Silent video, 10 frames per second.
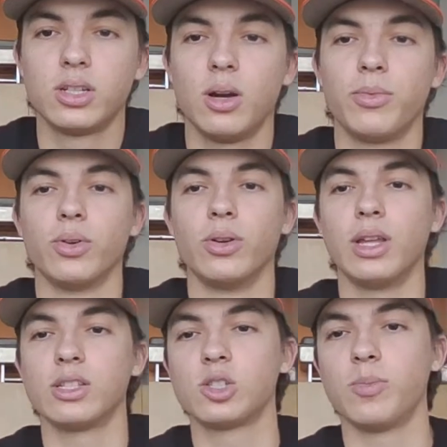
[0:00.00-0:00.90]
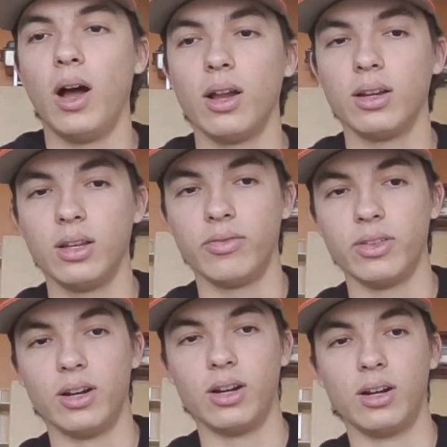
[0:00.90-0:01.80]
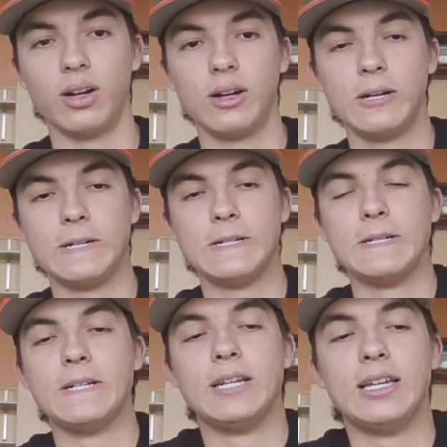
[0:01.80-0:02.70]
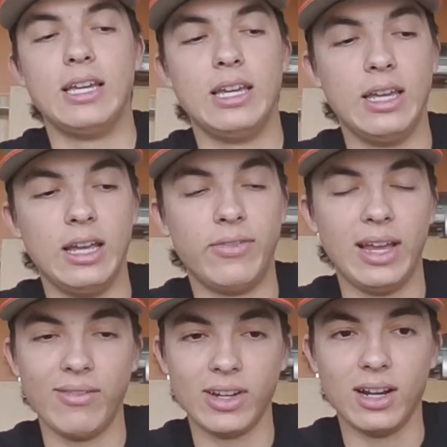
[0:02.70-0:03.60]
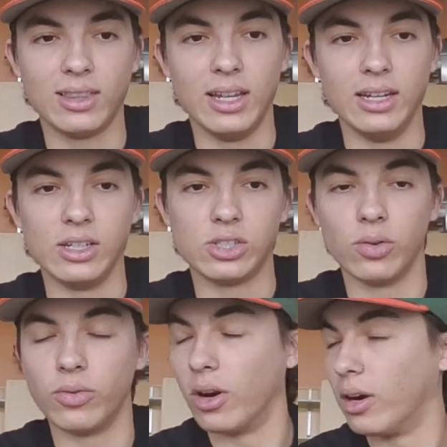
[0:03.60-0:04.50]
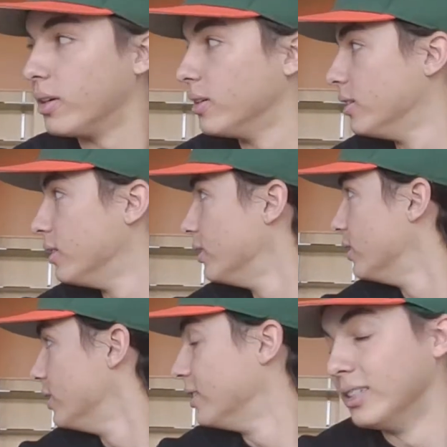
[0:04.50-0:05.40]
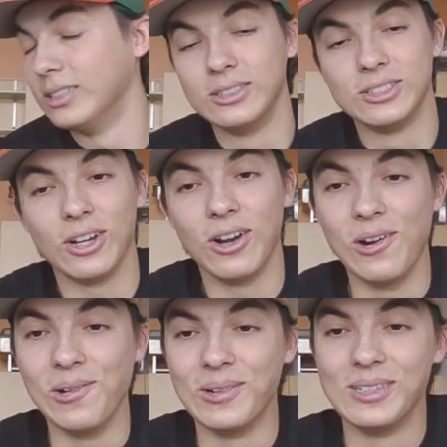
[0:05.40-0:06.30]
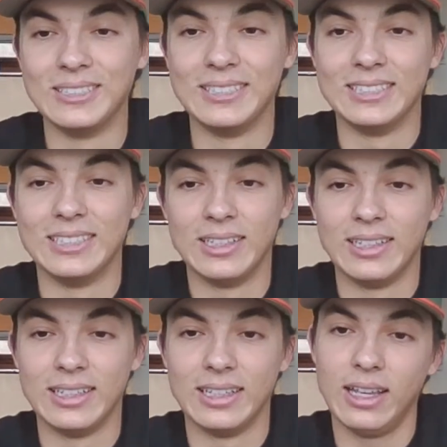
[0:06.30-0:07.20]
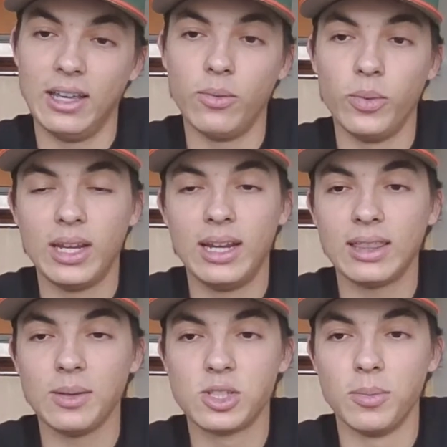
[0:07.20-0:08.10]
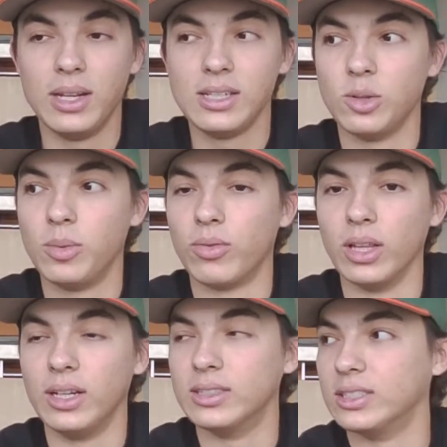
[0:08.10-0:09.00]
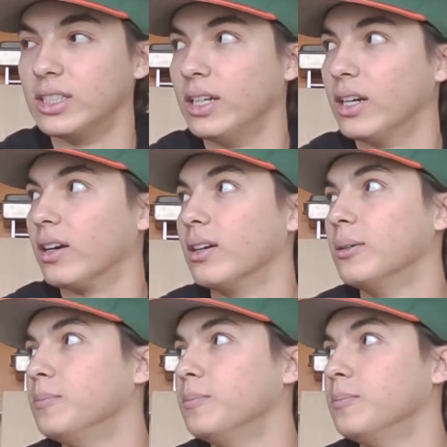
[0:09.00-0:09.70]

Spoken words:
come through in that spot if they haven't got the innings so far. So if we could get them some innings, it would be really good to see here.